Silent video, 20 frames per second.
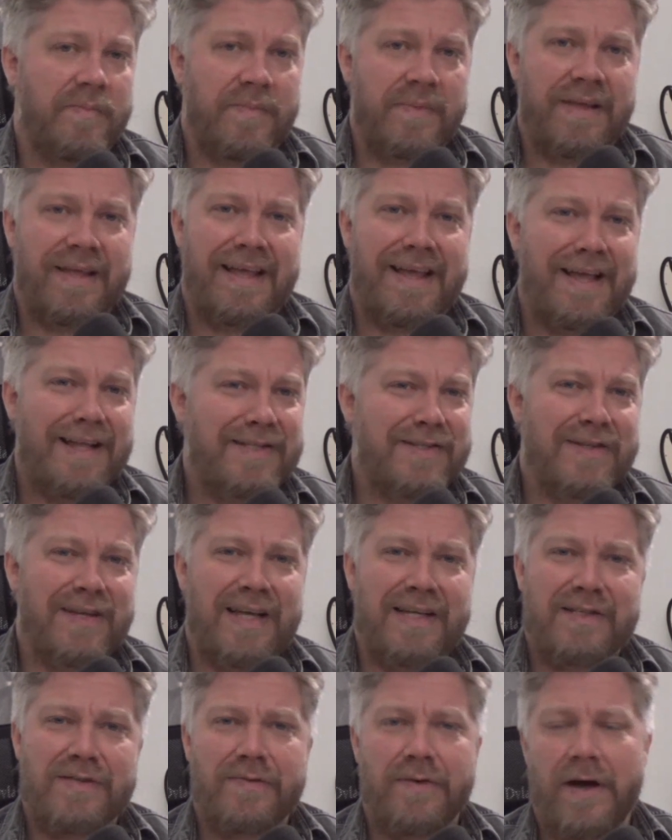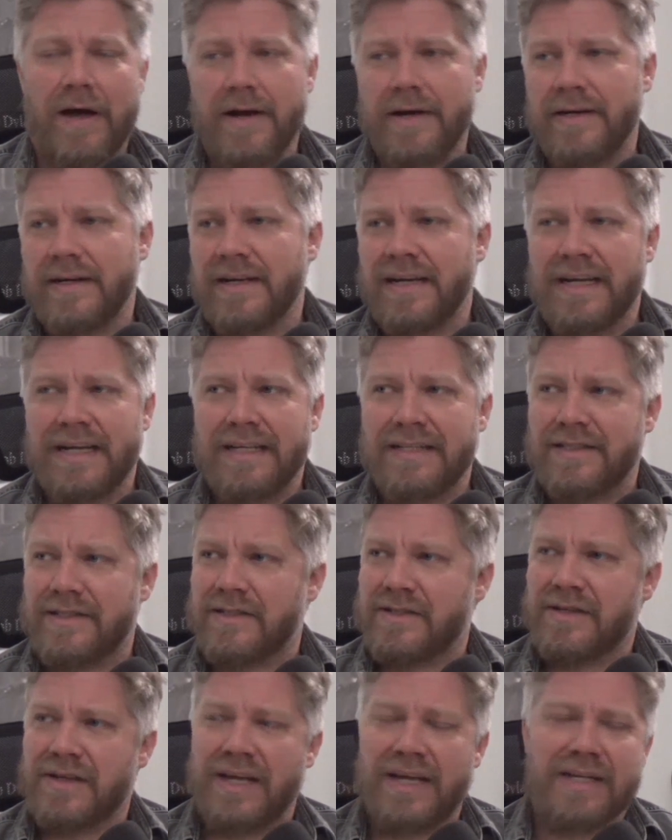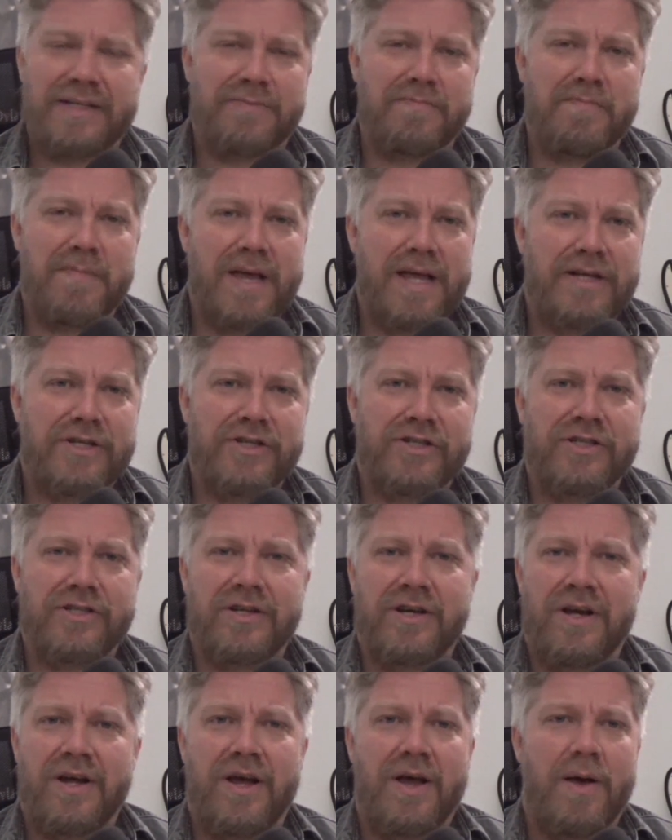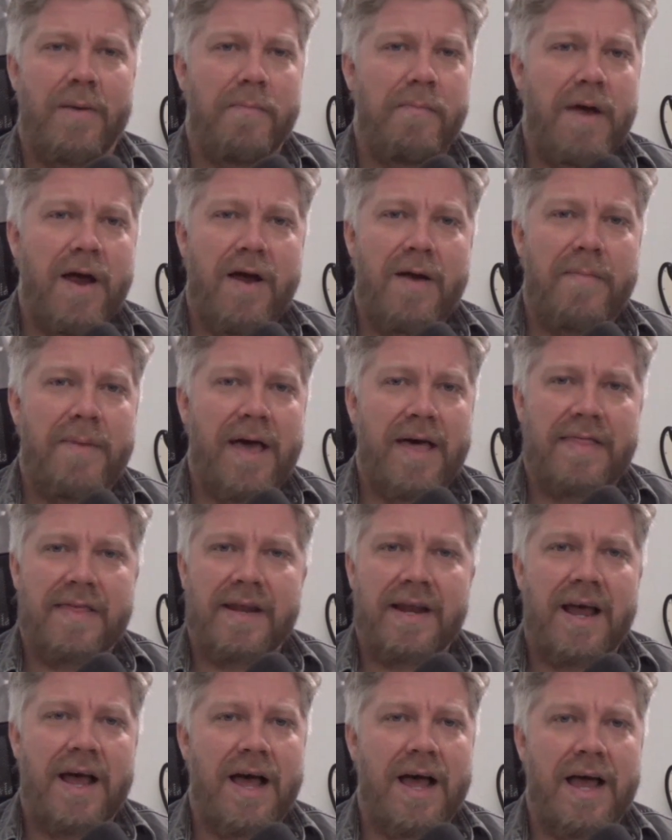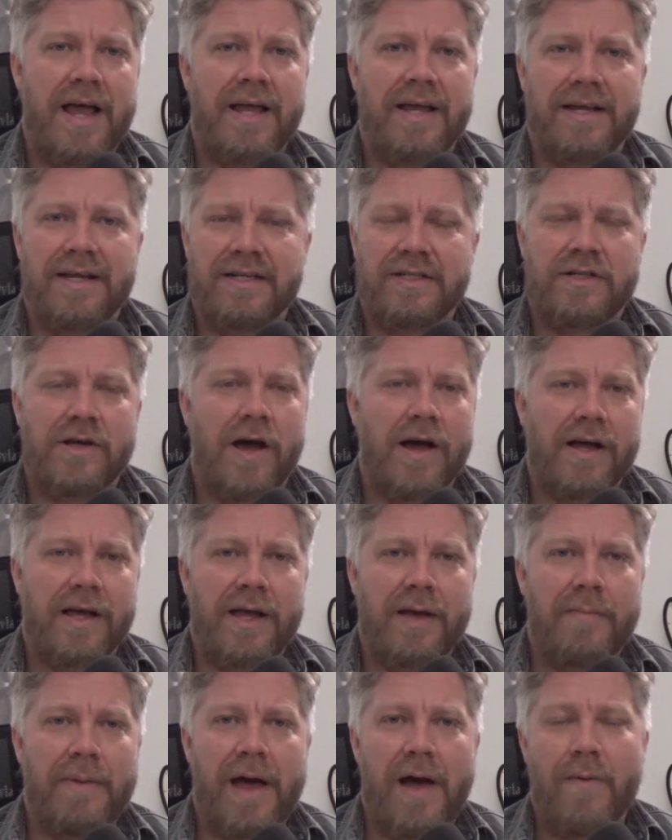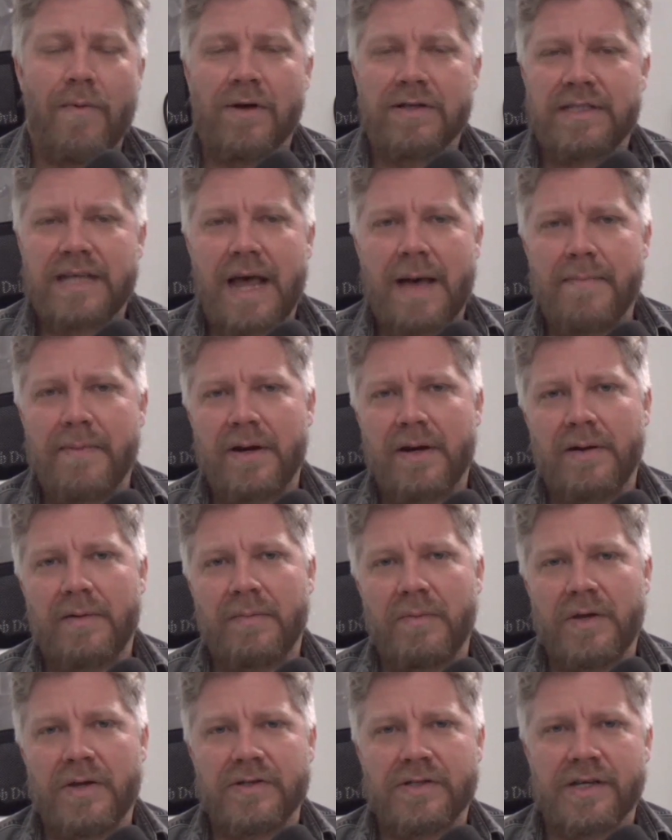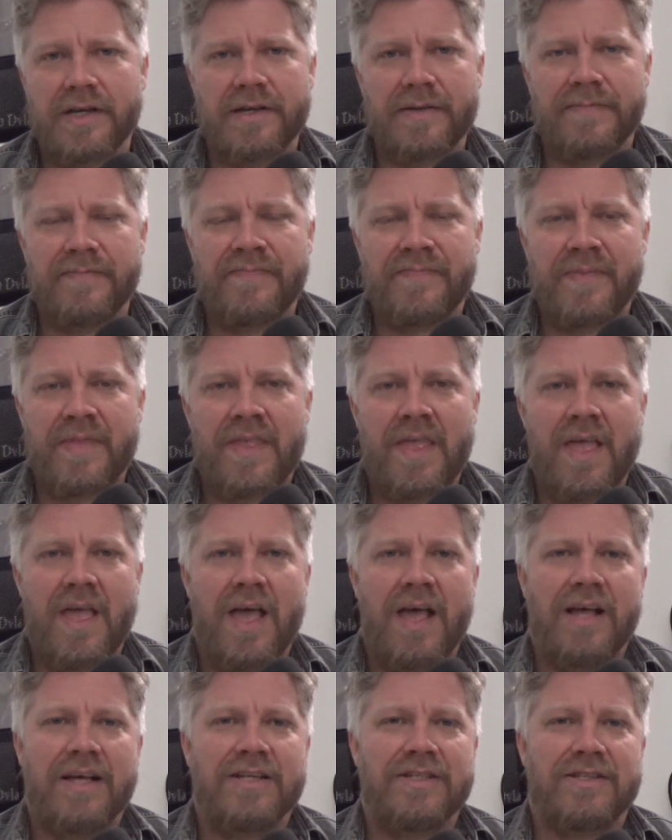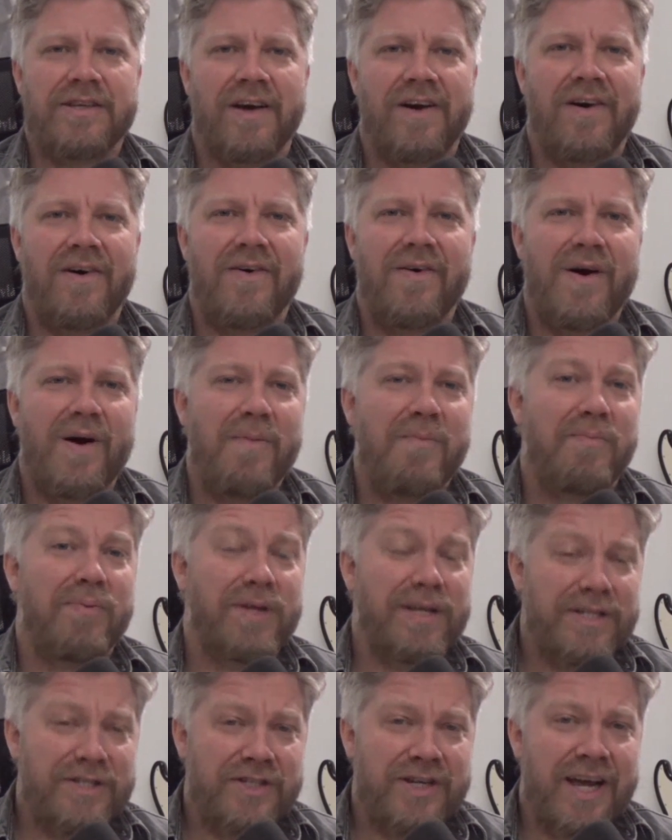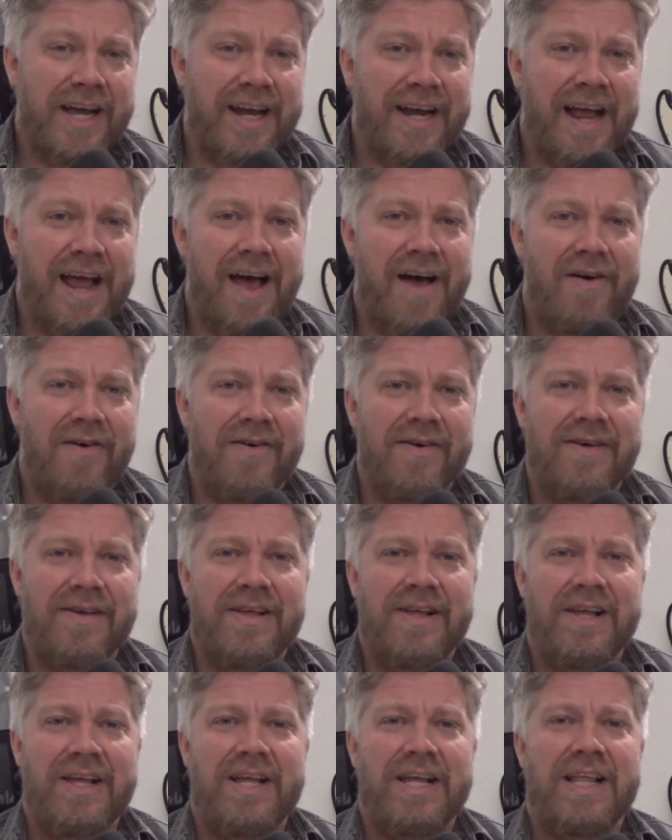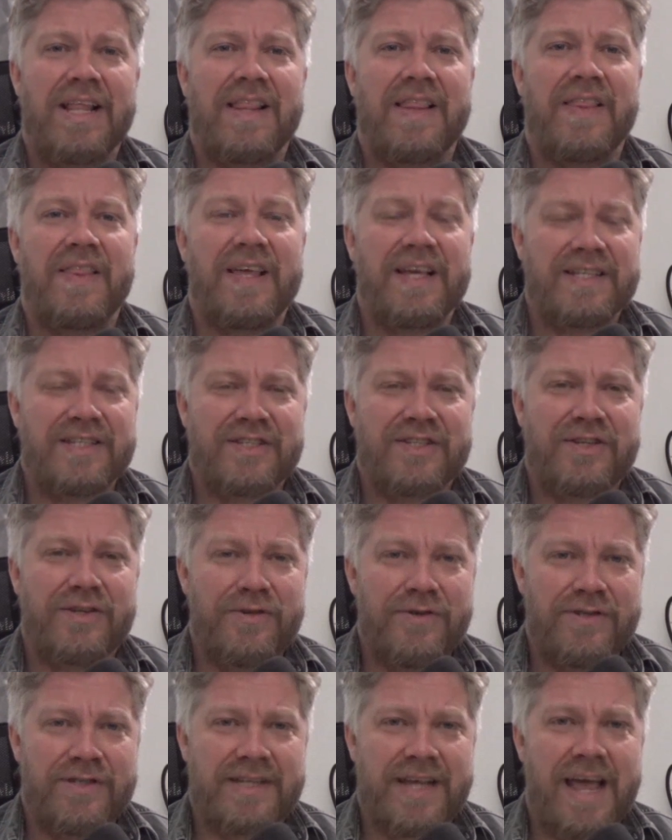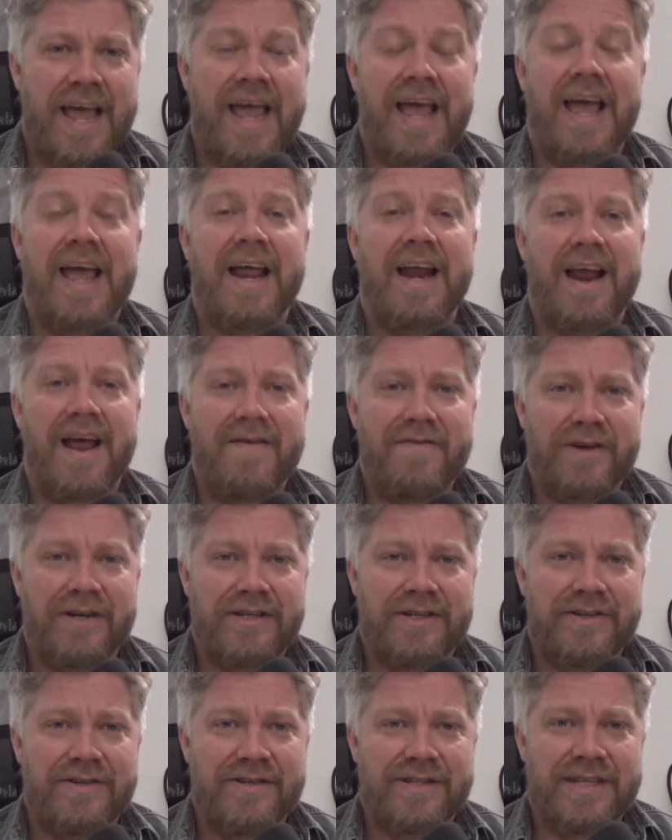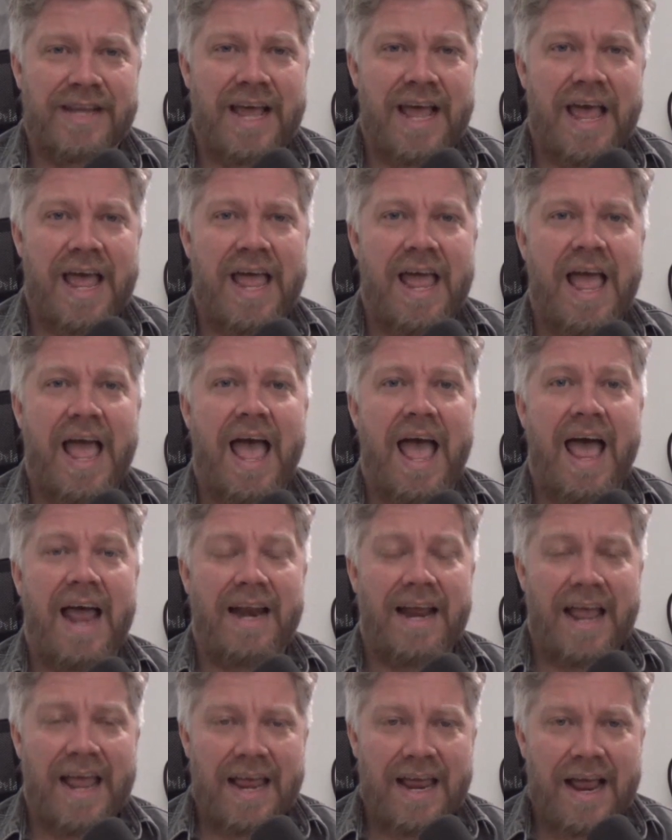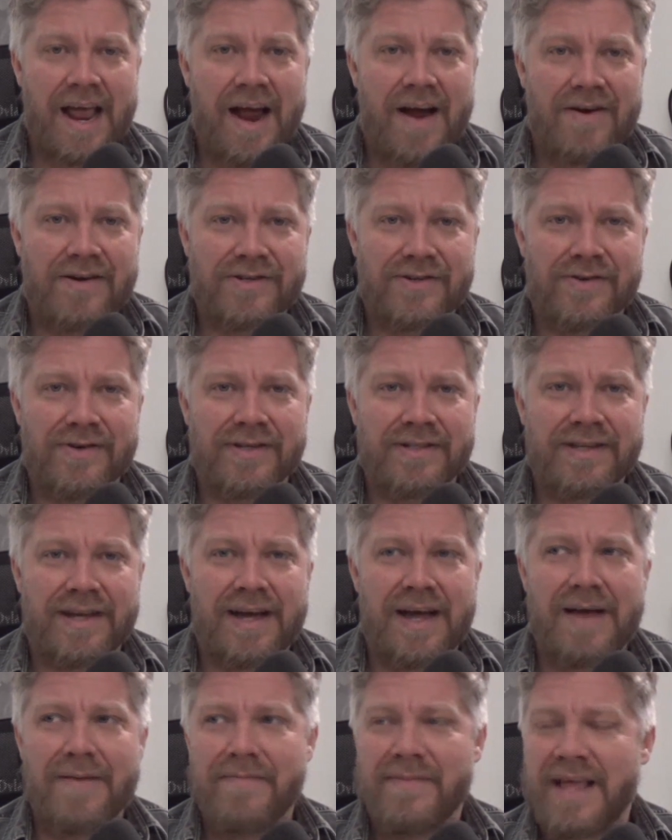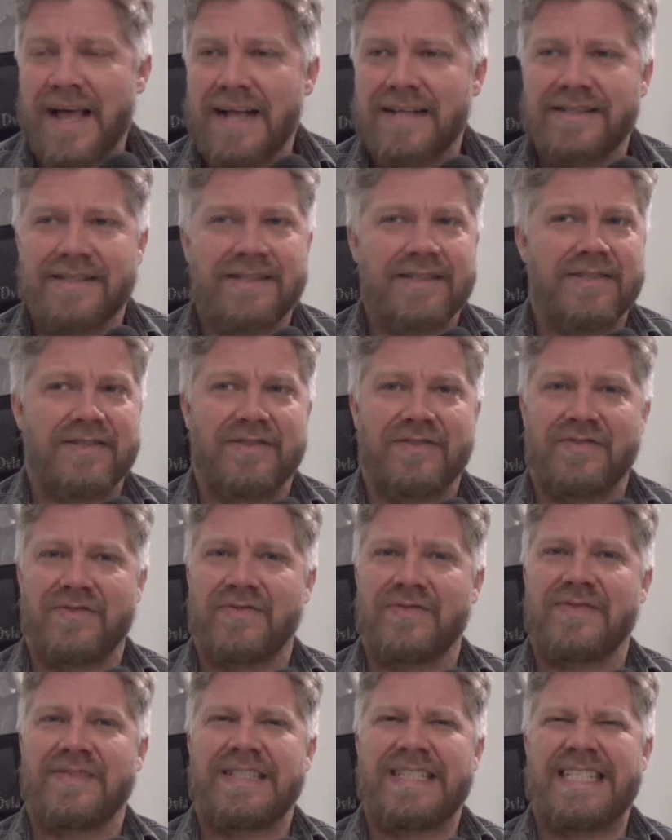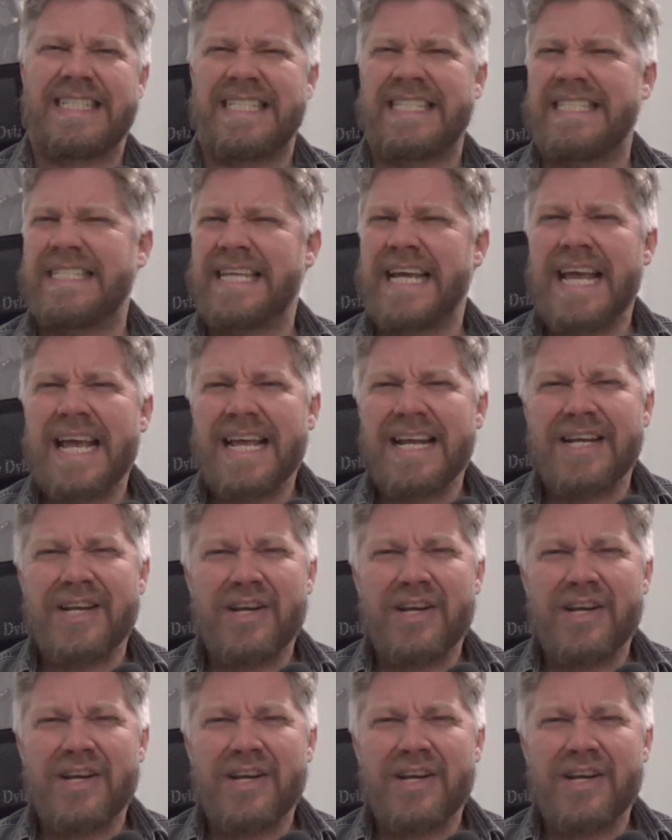It's fun. It's Mitch, Mary Beth, and I talking about what's happening in music. So please check it out this Tuesday and every Tuesday at 8 Arizona time. That's 10 New